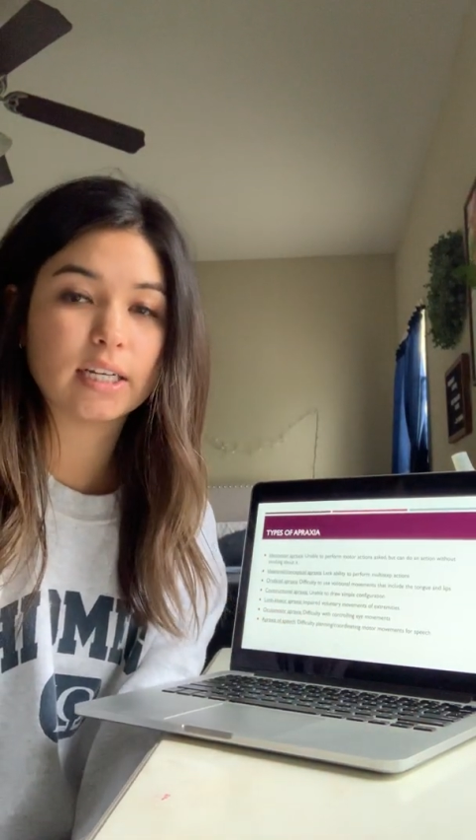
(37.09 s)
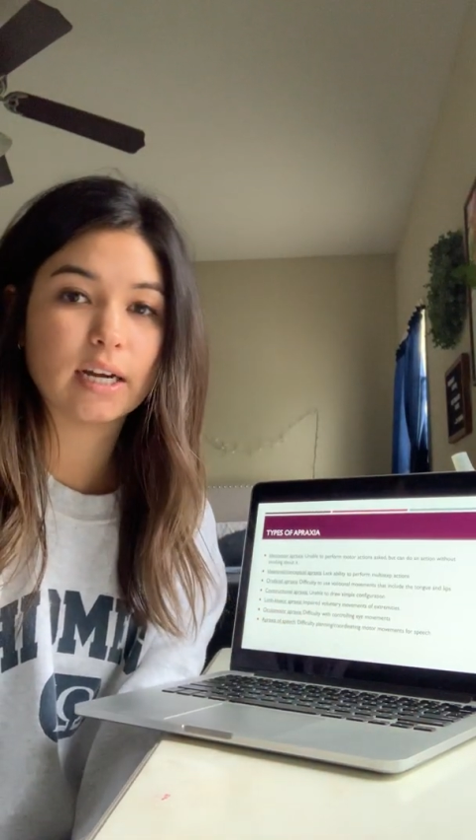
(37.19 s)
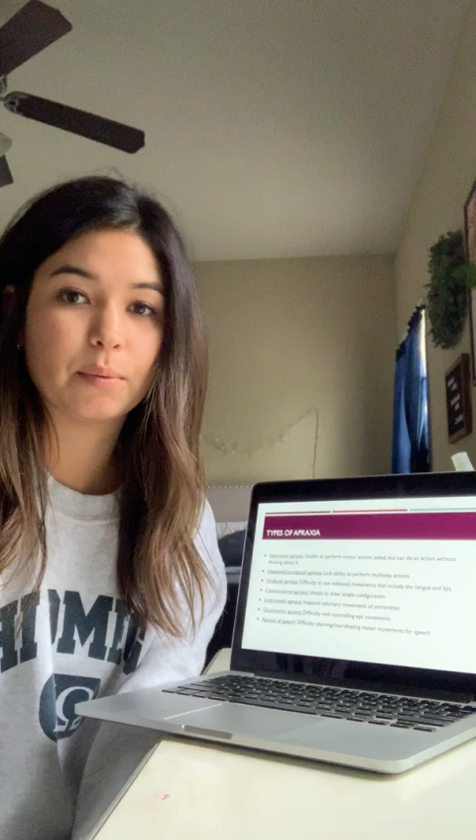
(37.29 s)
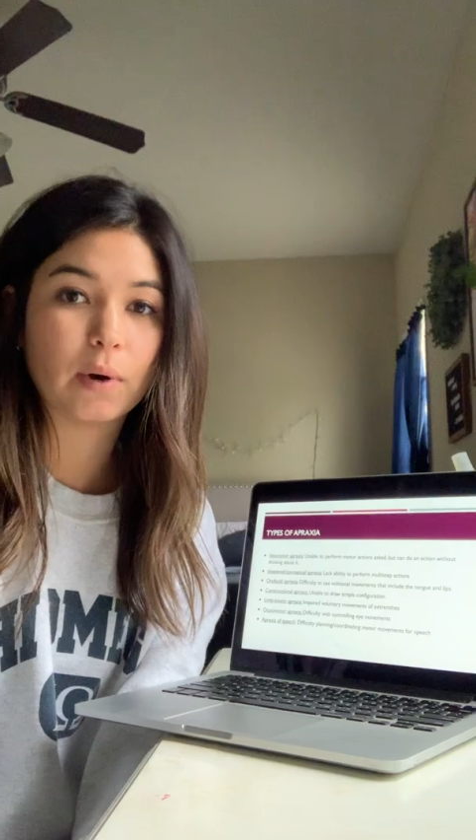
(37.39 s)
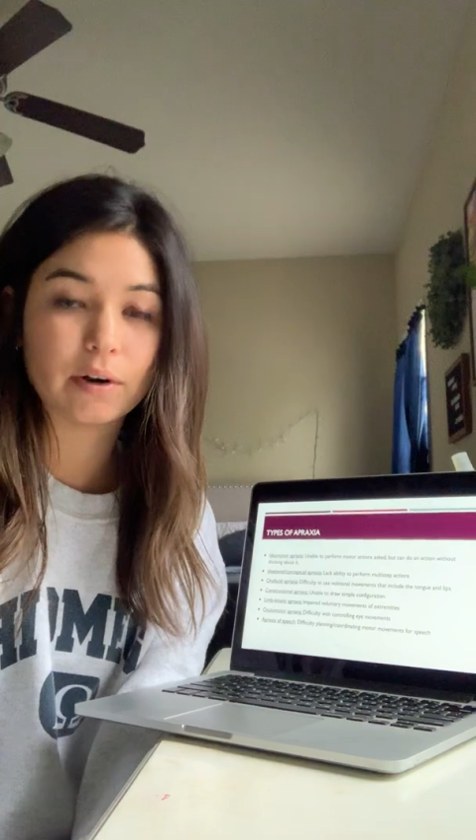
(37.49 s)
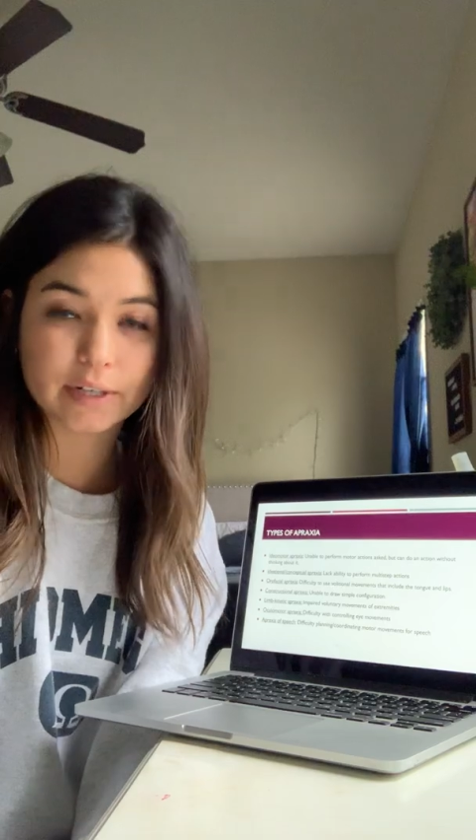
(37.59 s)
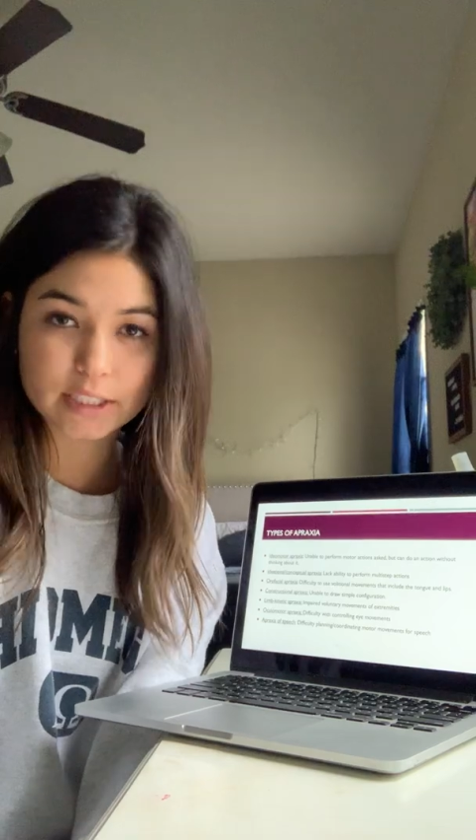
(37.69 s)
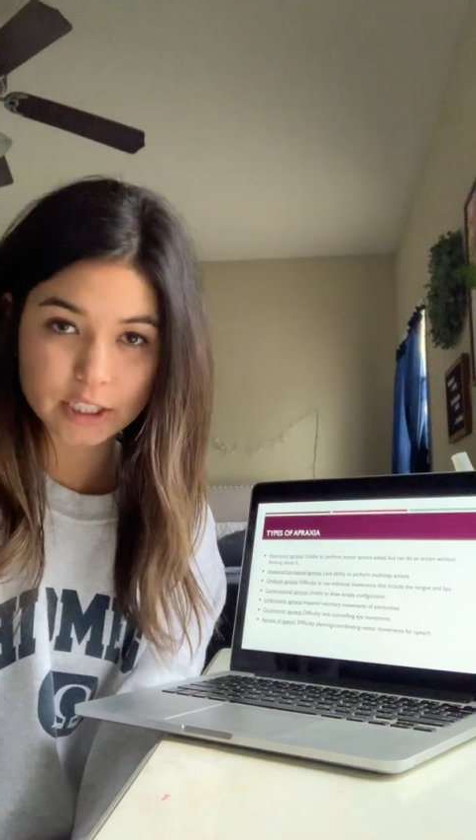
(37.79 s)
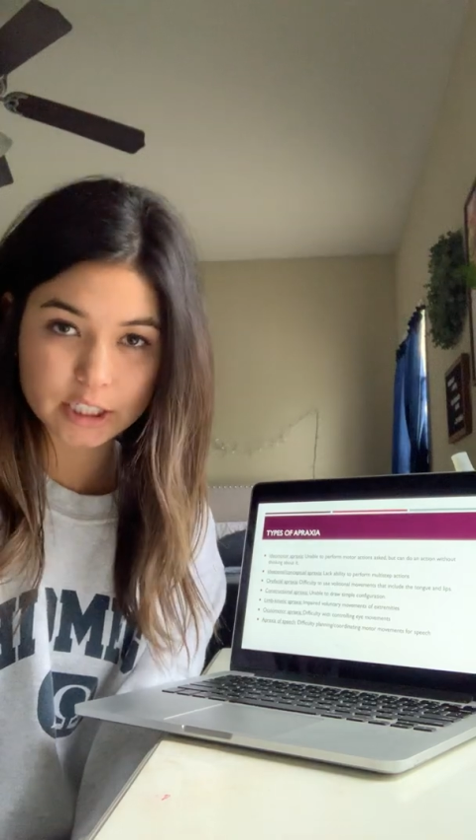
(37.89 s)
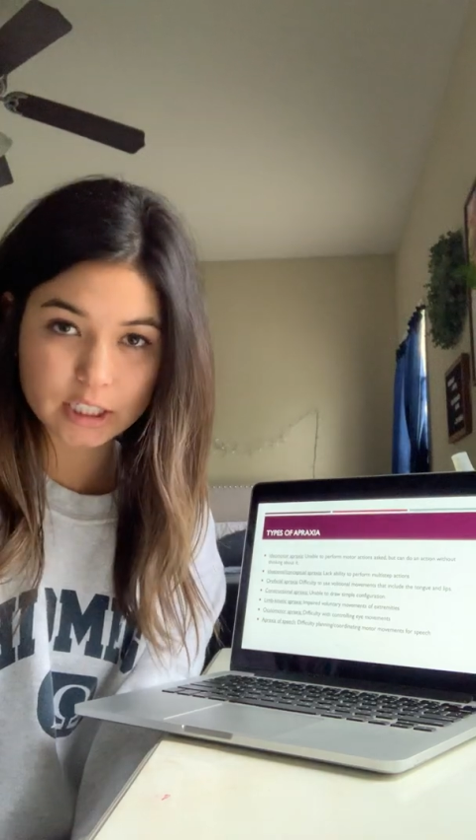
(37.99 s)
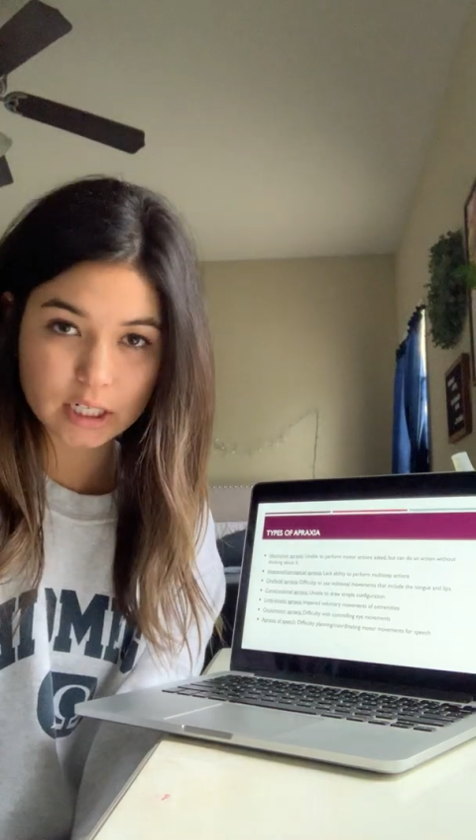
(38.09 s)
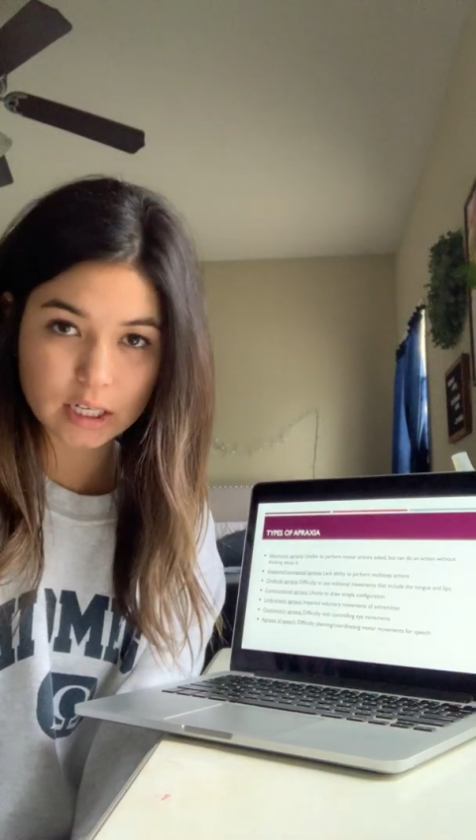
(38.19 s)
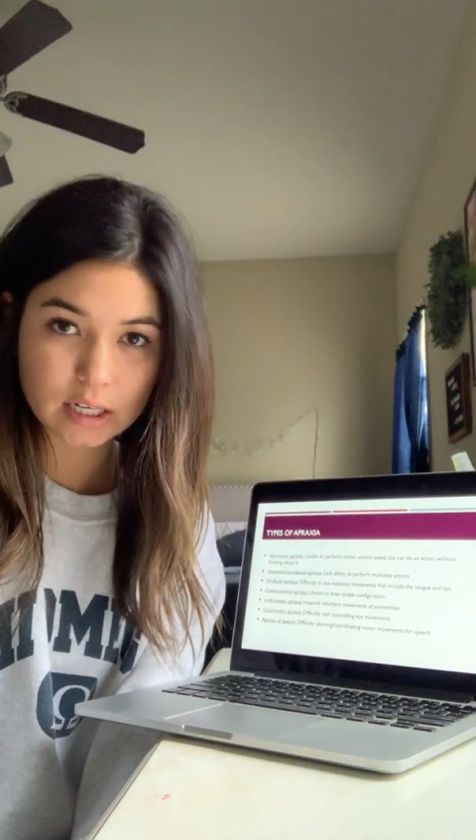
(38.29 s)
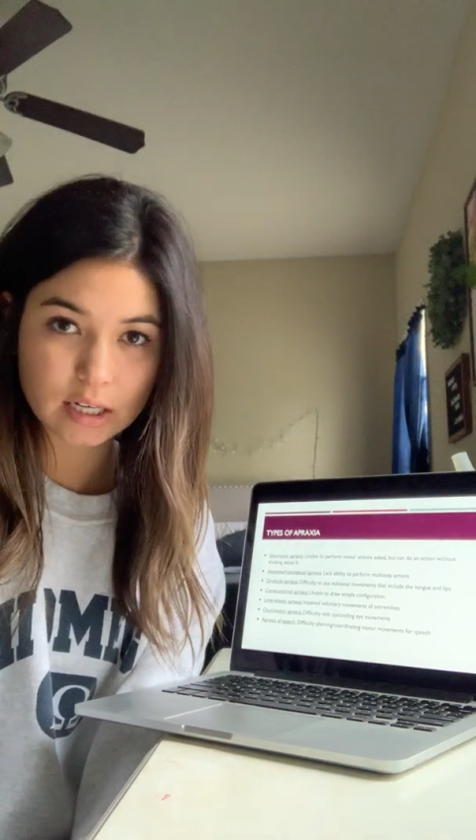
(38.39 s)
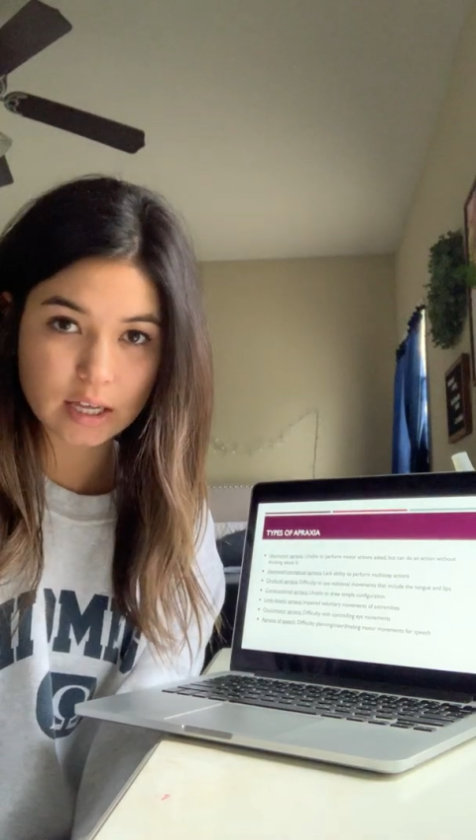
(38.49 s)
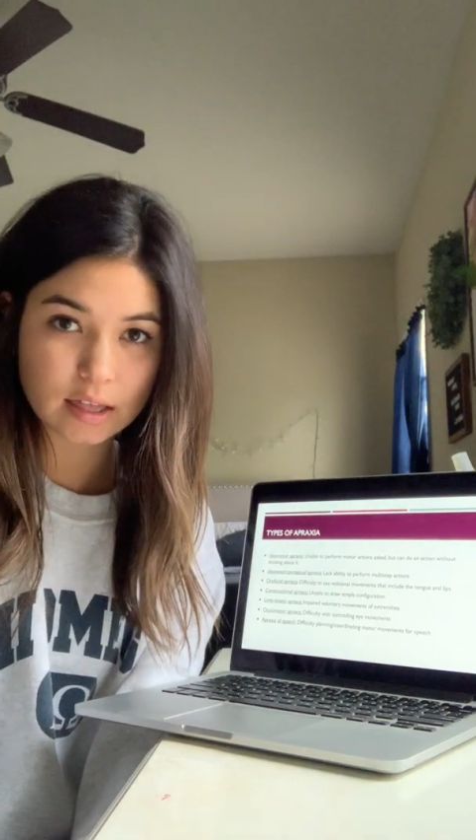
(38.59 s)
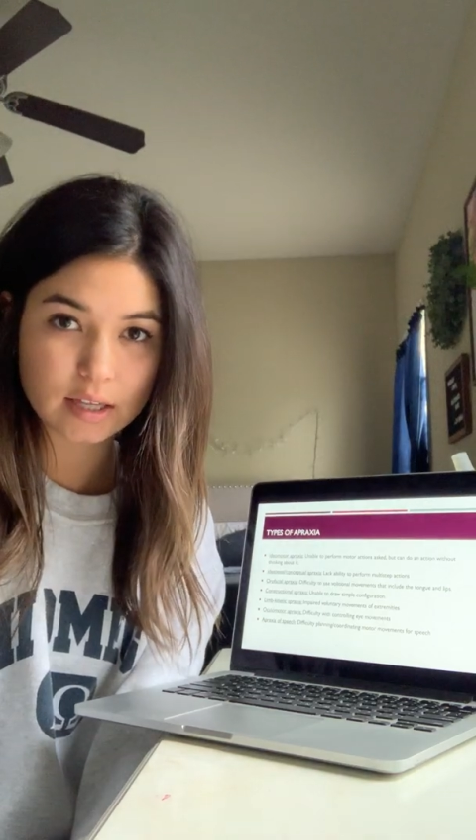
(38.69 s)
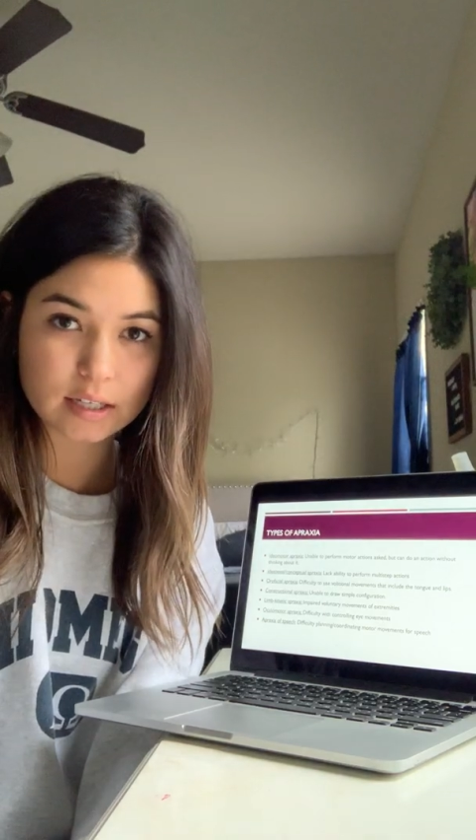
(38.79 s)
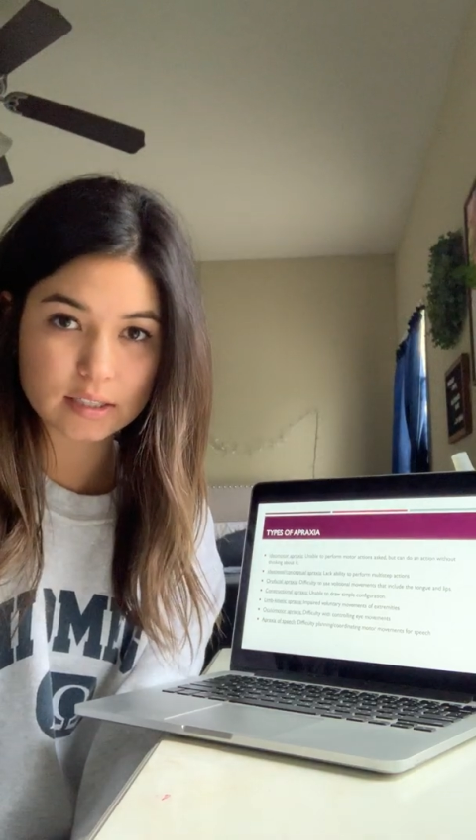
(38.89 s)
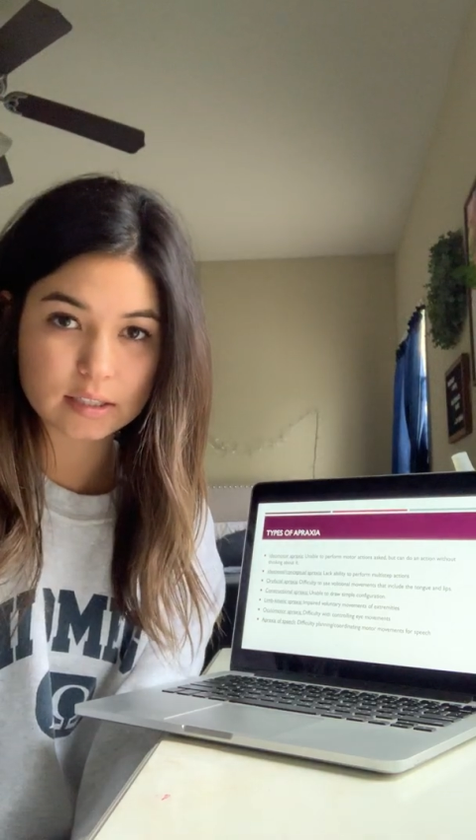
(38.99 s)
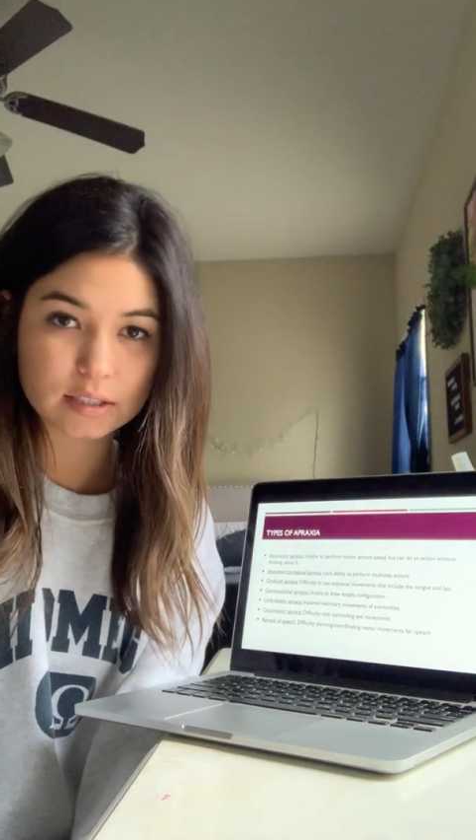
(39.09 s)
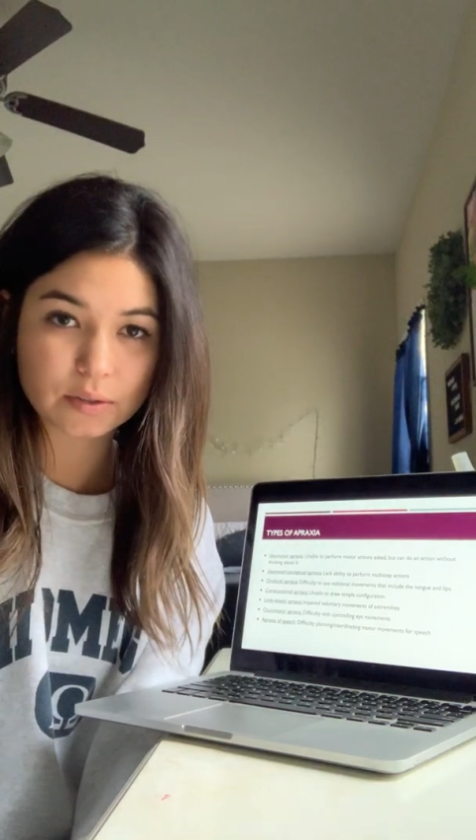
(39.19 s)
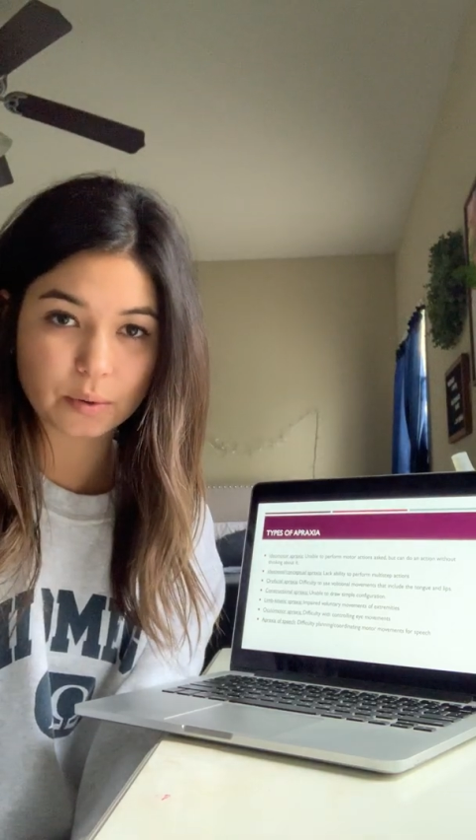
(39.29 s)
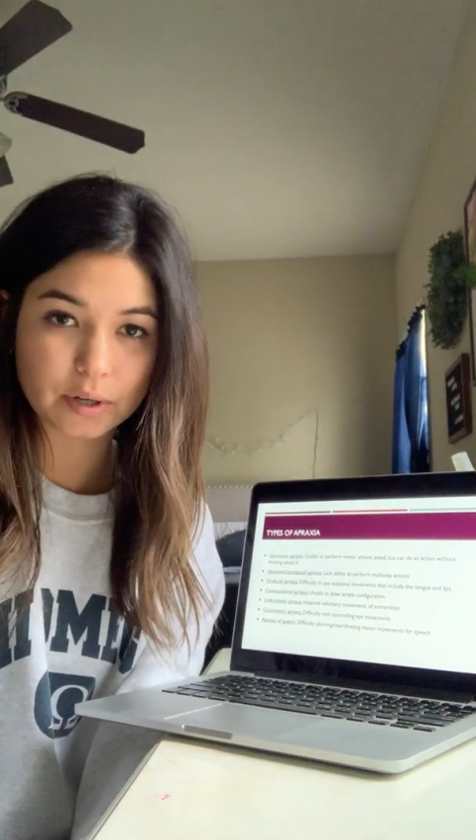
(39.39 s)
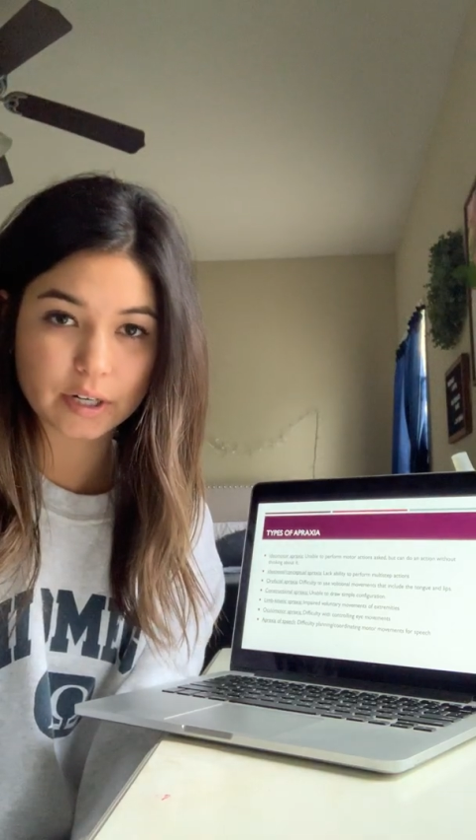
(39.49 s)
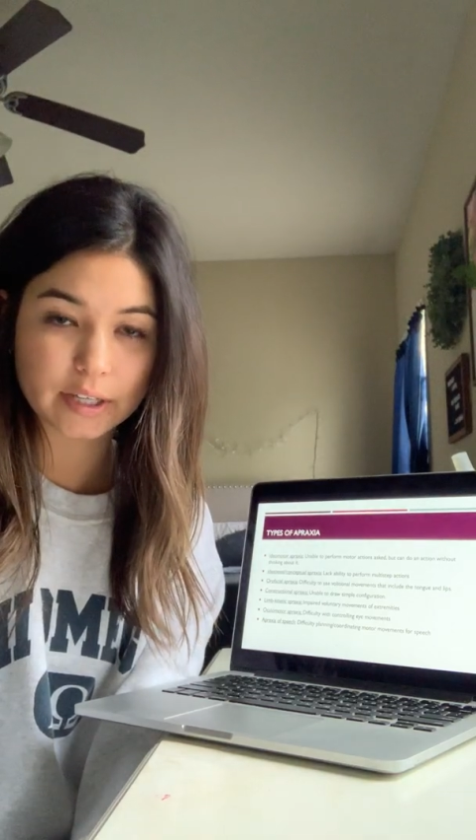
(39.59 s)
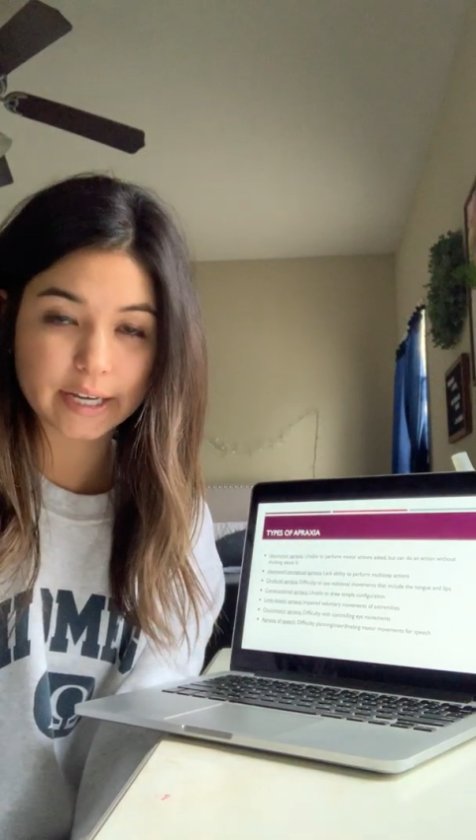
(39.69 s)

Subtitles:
while researching this disorder,